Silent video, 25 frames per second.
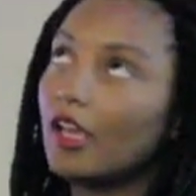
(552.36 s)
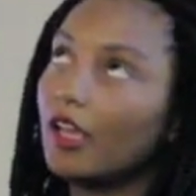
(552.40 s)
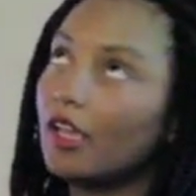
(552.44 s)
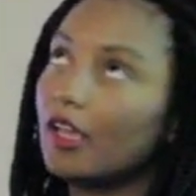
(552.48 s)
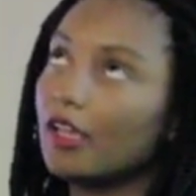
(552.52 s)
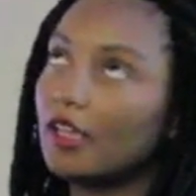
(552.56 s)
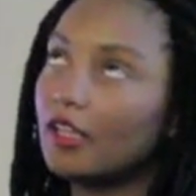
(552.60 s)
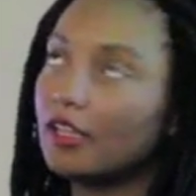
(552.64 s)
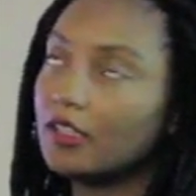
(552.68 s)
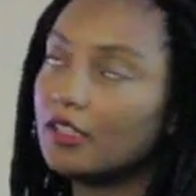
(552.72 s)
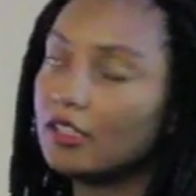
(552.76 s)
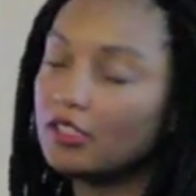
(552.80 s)

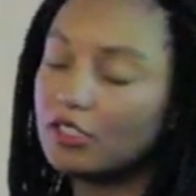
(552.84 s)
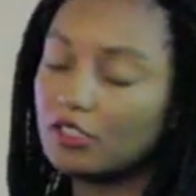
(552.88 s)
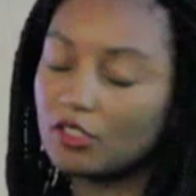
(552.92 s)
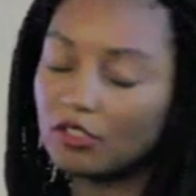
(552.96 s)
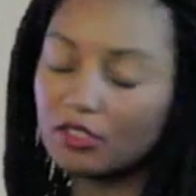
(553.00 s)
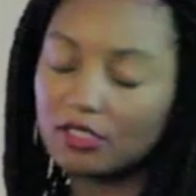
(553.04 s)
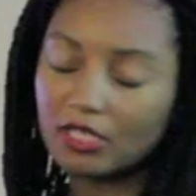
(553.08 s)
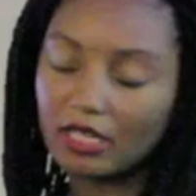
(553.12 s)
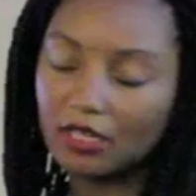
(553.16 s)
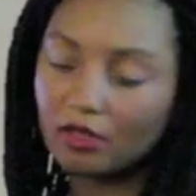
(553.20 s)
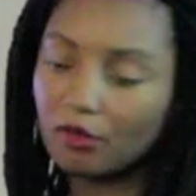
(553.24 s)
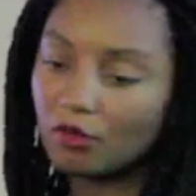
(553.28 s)
and you
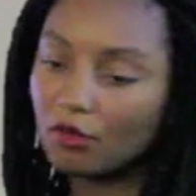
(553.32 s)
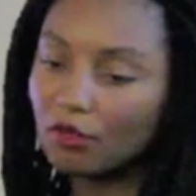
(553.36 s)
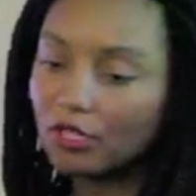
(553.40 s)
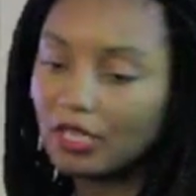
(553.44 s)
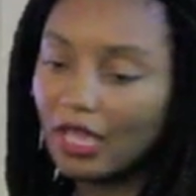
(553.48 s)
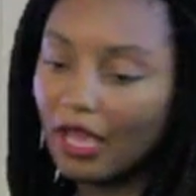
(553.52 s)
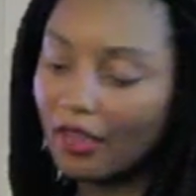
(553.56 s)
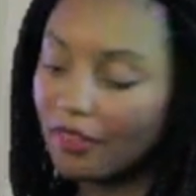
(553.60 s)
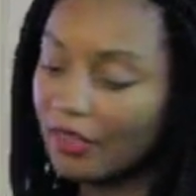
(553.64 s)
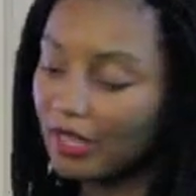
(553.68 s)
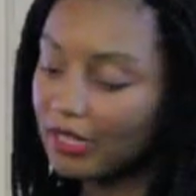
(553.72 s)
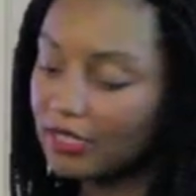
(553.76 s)
said, well,
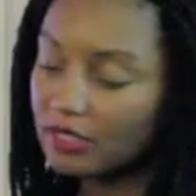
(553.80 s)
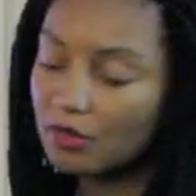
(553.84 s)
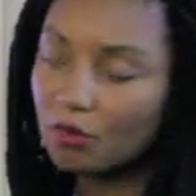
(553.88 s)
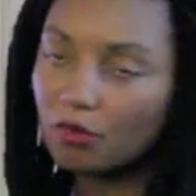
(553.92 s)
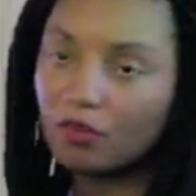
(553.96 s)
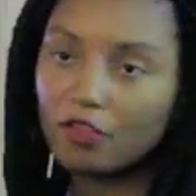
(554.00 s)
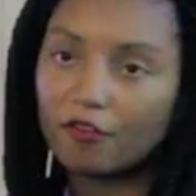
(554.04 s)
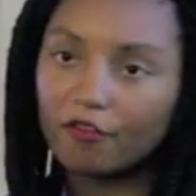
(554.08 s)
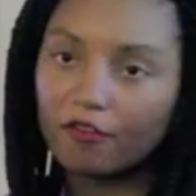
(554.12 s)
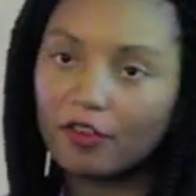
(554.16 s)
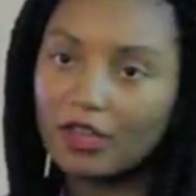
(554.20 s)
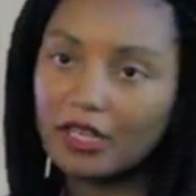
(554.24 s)
yeah, that's
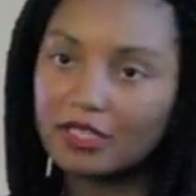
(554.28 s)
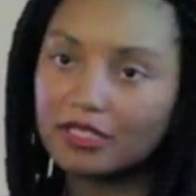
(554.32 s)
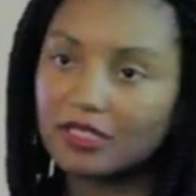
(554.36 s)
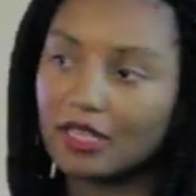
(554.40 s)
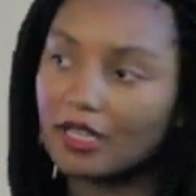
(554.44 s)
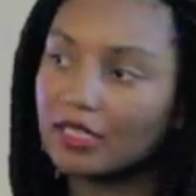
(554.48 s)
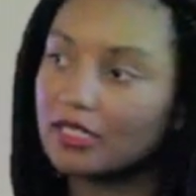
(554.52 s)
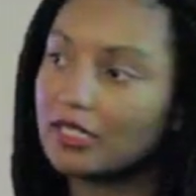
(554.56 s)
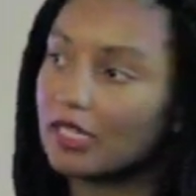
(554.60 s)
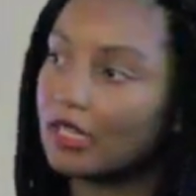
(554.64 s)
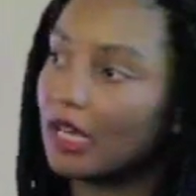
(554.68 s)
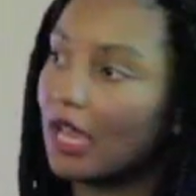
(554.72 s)
the first
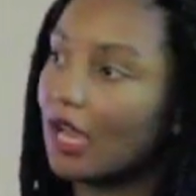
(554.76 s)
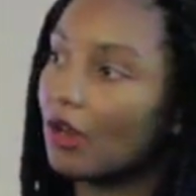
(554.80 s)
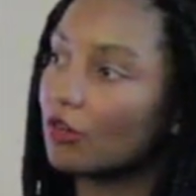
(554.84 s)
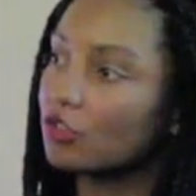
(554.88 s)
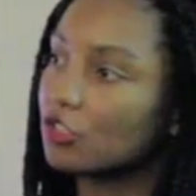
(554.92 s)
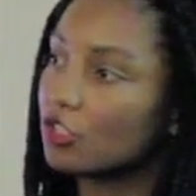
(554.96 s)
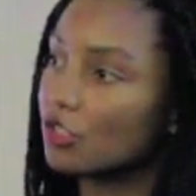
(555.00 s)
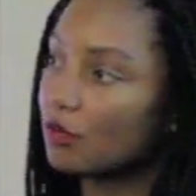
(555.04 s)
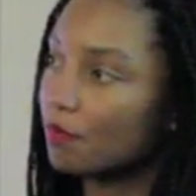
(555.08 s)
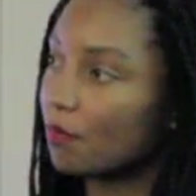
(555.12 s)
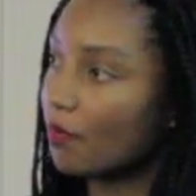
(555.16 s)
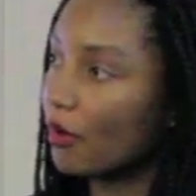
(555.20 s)
idea. And how
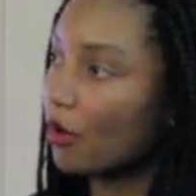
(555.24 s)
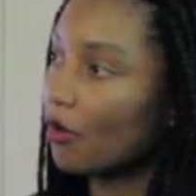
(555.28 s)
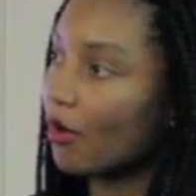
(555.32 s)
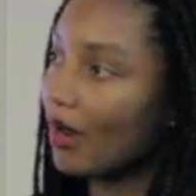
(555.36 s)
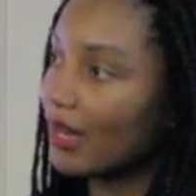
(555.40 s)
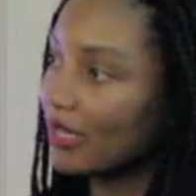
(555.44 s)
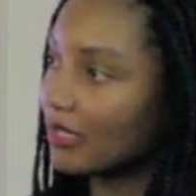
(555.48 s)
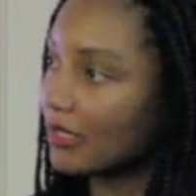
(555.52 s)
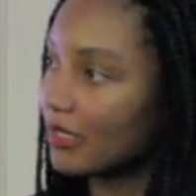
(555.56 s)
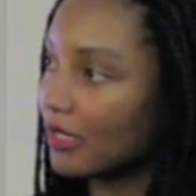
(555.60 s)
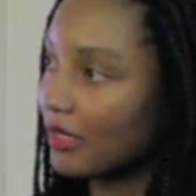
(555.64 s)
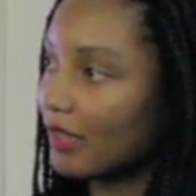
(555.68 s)
did you
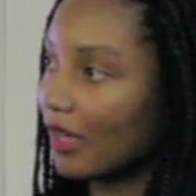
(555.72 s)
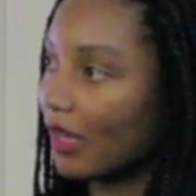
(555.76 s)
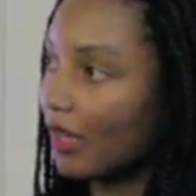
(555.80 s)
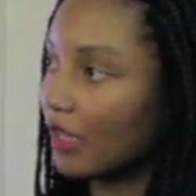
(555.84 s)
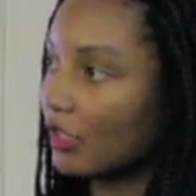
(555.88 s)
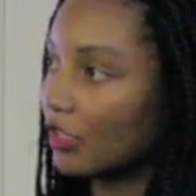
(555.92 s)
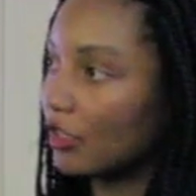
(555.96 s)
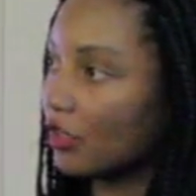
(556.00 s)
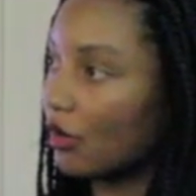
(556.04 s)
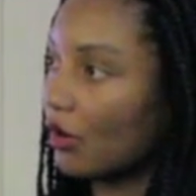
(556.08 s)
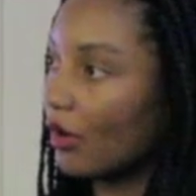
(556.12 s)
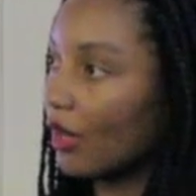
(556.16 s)
progress to
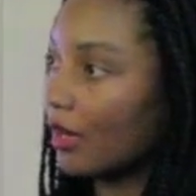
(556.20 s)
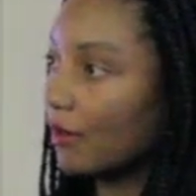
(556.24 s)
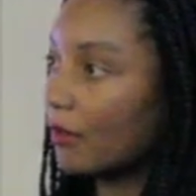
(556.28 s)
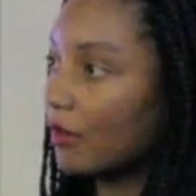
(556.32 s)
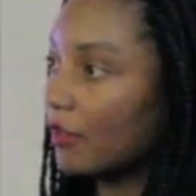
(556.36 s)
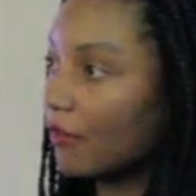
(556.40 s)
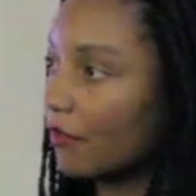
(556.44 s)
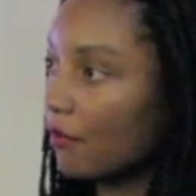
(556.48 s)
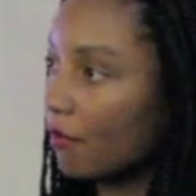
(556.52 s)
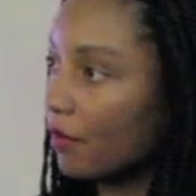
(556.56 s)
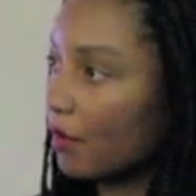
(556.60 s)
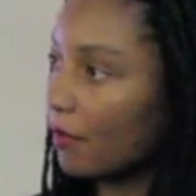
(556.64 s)
that? You know, and
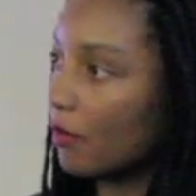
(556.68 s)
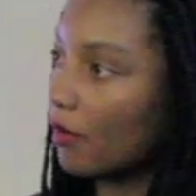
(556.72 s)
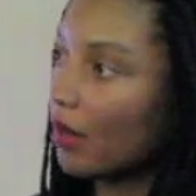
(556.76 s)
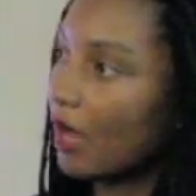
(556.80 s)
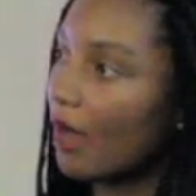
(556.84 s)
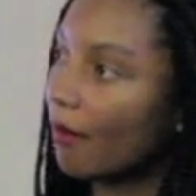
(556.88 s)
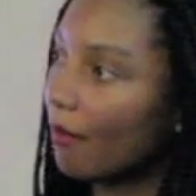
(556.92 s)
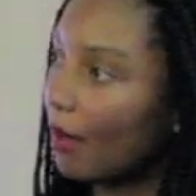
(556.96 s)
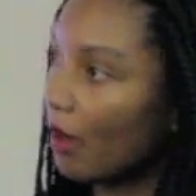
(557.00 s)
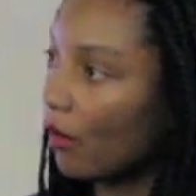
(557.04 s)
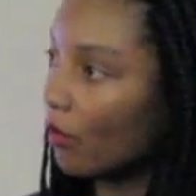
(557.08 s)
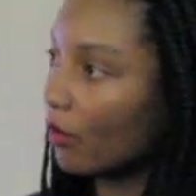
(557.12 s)
different people
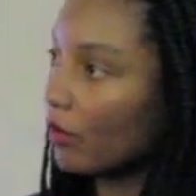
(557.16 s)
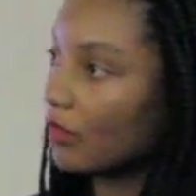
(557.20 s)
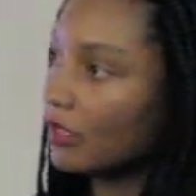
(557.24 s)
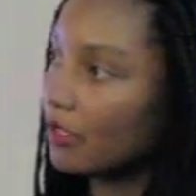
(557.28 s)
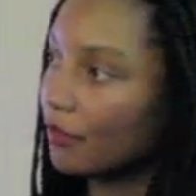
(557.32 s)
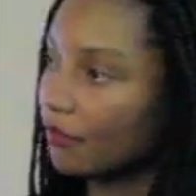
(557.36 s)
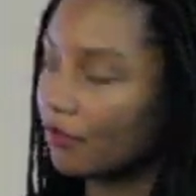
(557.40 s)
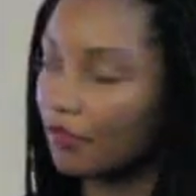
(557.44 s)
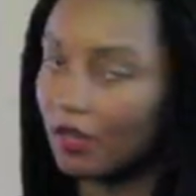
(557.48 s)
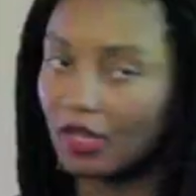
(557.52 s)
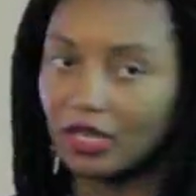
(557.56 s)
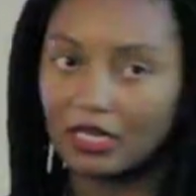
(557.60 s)
come out with
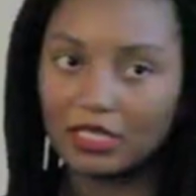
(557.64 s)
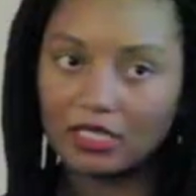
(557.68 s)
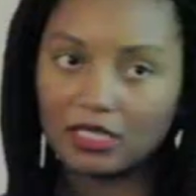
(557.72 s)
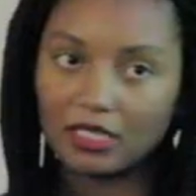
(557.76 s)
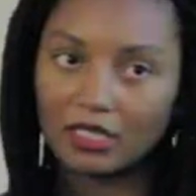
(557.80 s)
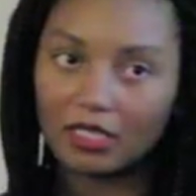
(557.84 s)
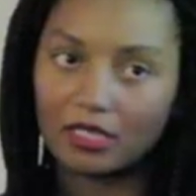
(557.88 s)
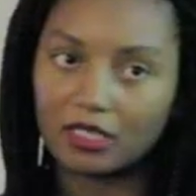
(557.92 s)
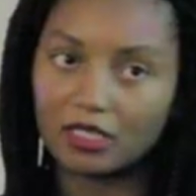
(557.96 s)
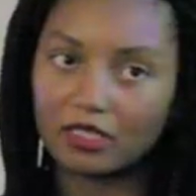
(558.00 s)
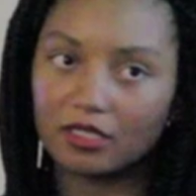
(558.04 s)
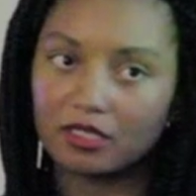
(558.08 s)
different
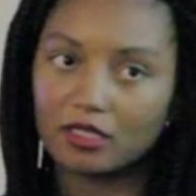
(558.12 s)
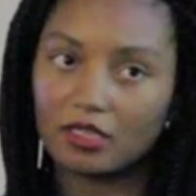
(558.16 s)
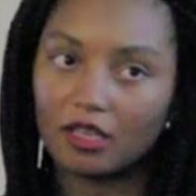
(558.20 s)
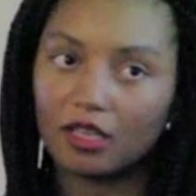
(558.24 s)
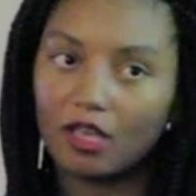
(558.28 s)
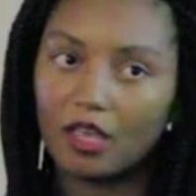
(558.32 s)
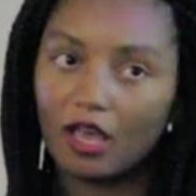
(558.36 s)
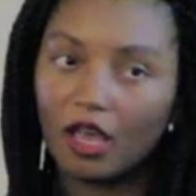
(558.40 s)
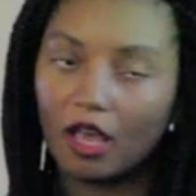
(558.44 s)
ideas.